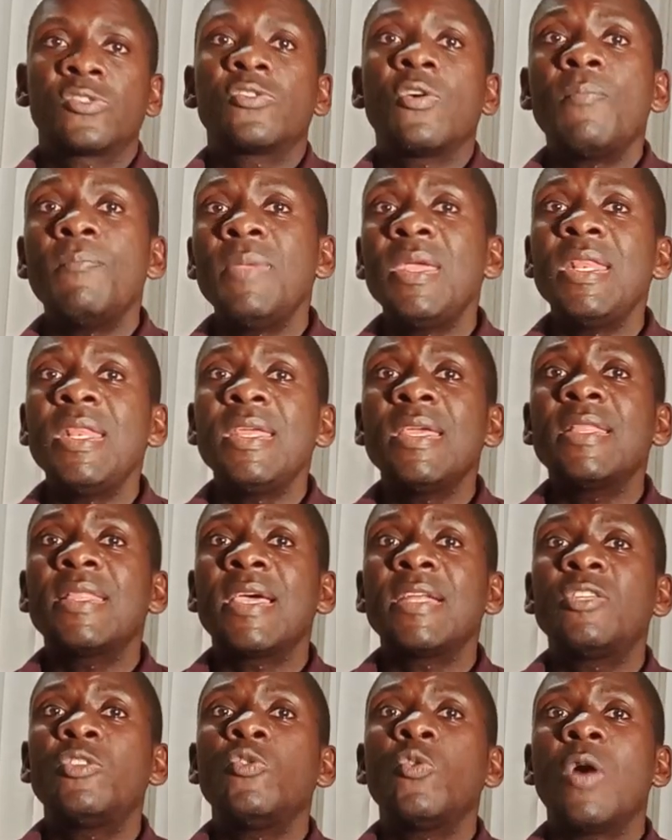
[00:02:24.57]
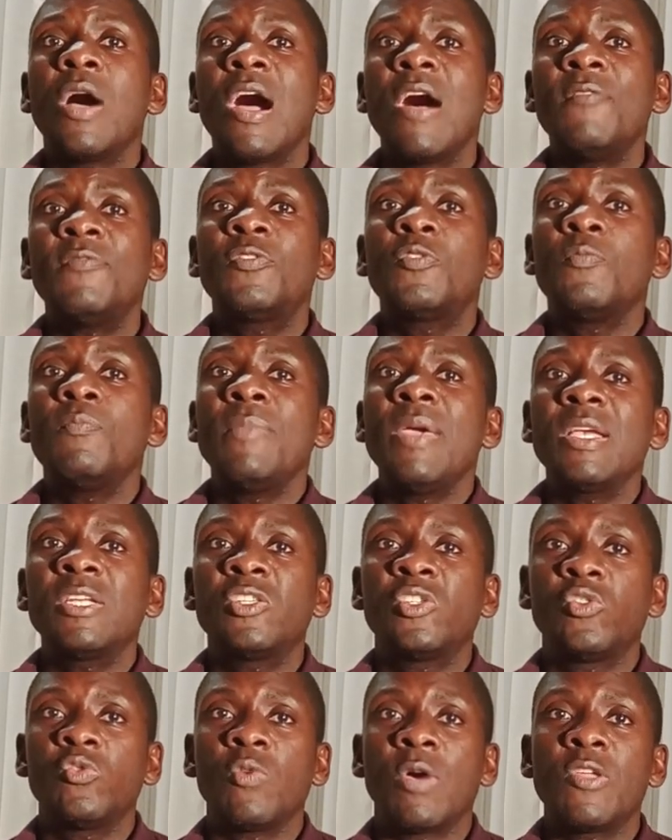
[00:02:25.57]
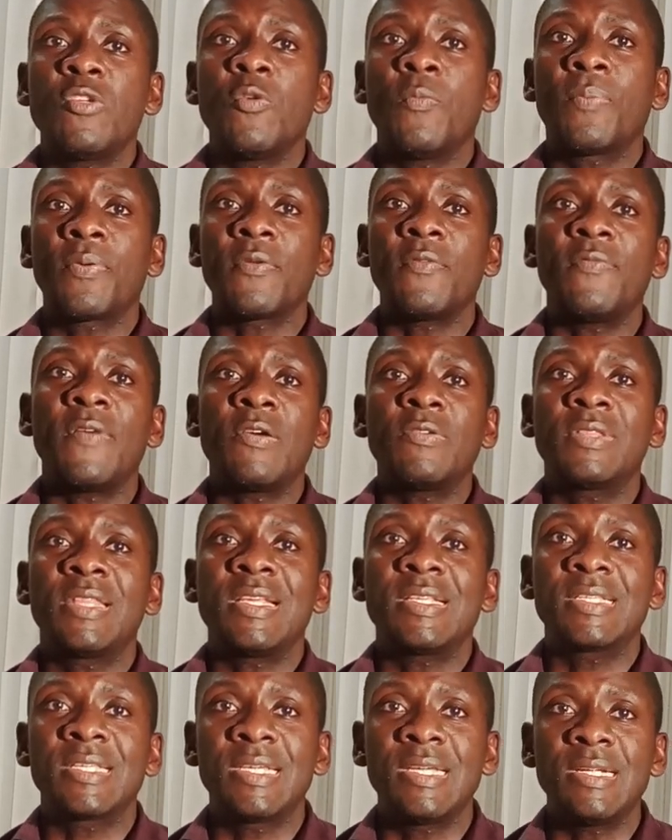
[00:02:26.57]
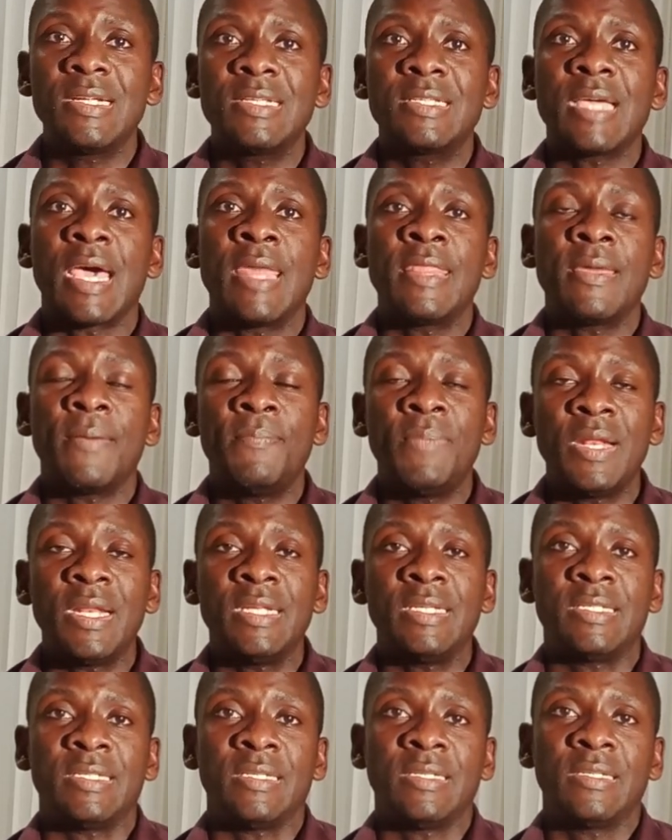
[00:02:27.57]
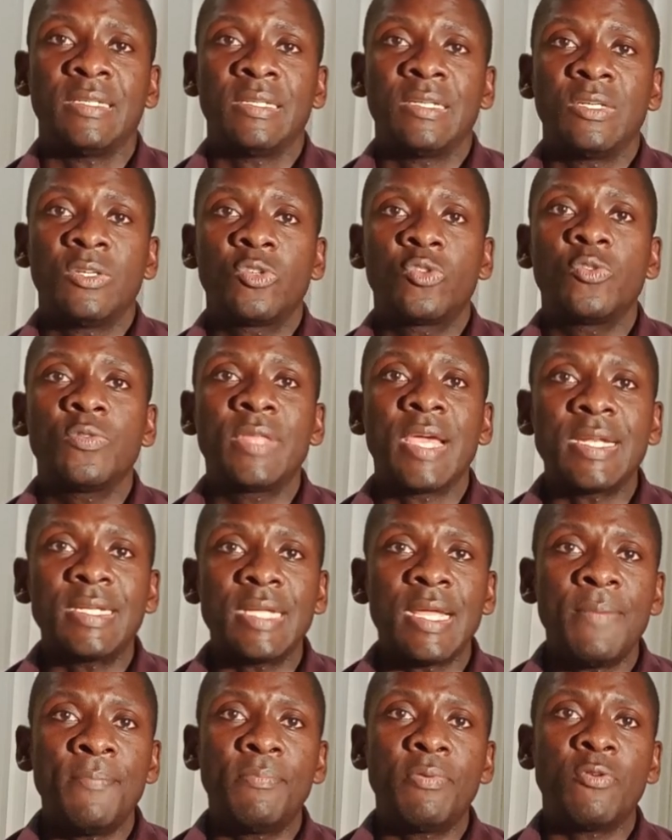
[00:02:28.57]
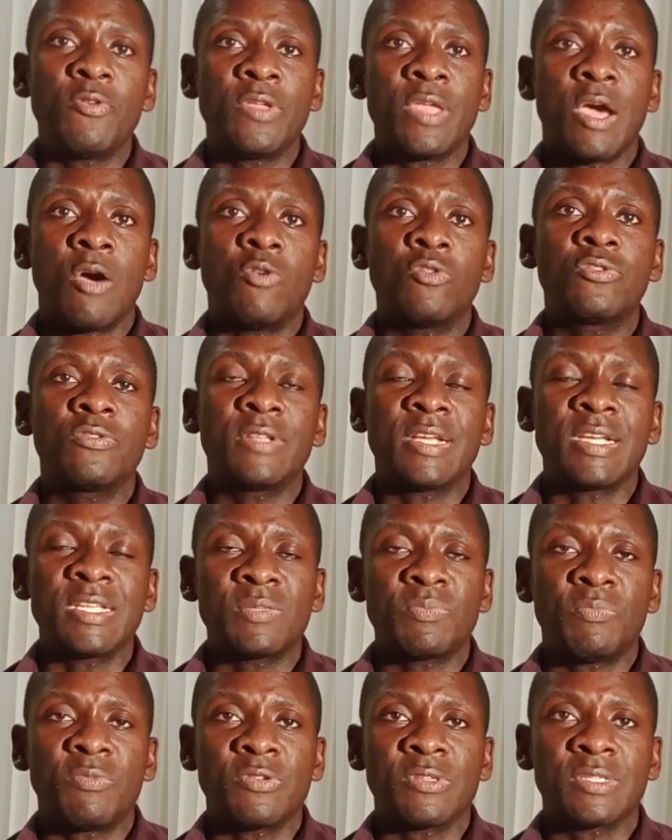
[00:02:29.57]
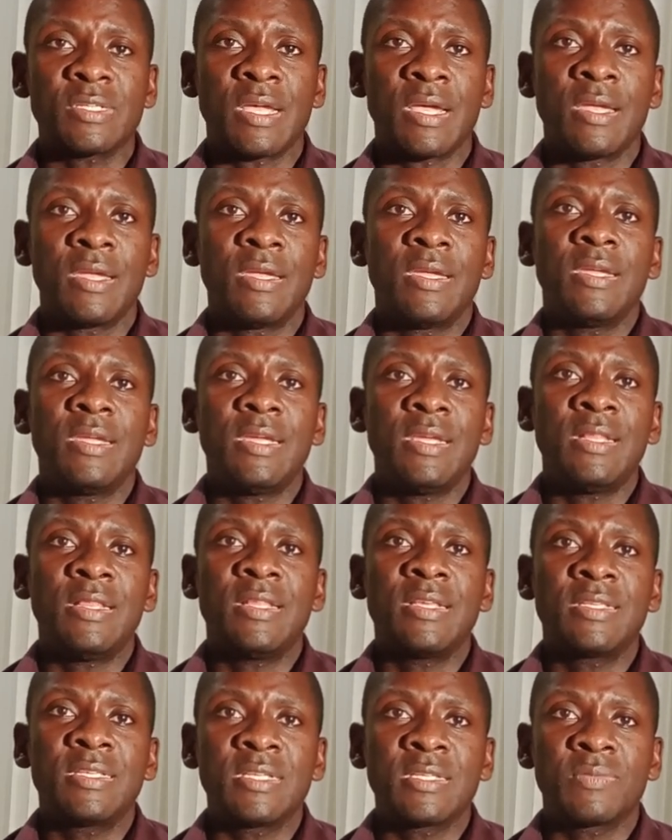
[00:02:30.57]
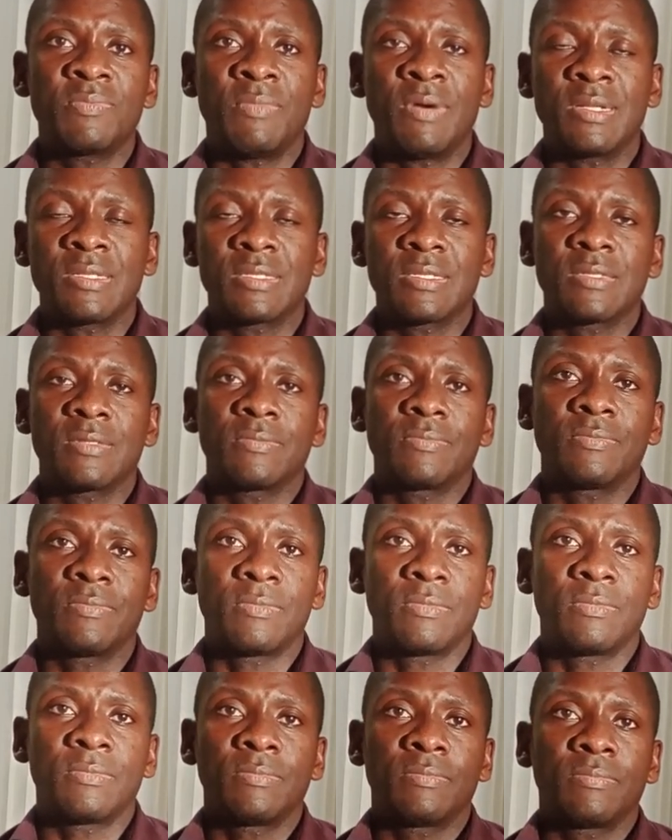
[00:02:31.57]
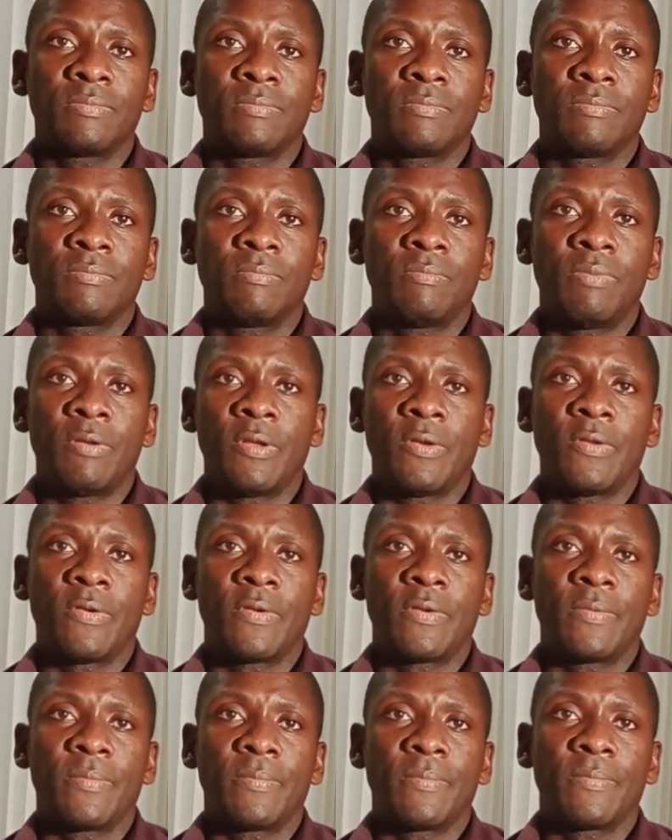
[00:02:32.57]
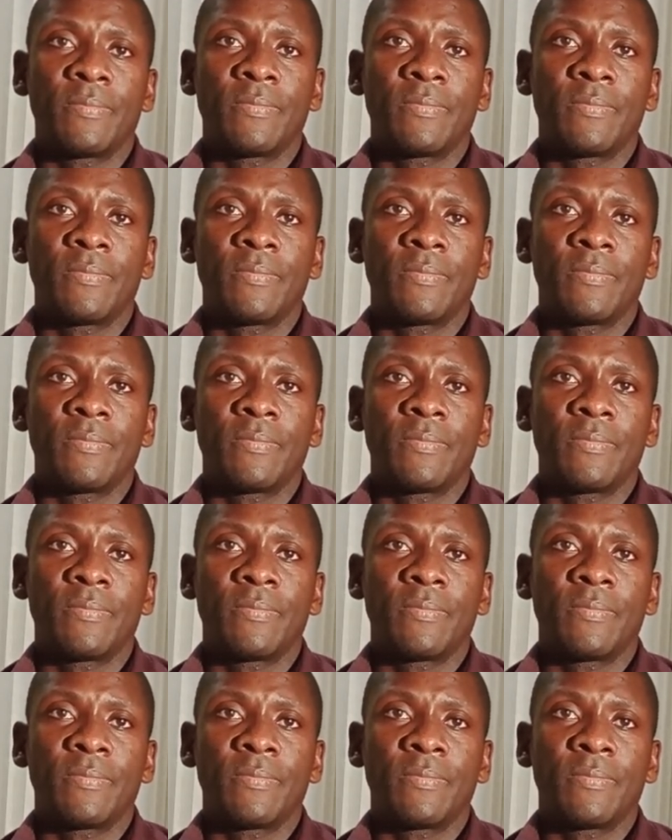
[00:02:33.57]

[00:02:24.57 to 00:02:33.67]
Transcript: So meaning that you have to make sure you prove out the skills and ability to that employer or to that sponsor in the six months period.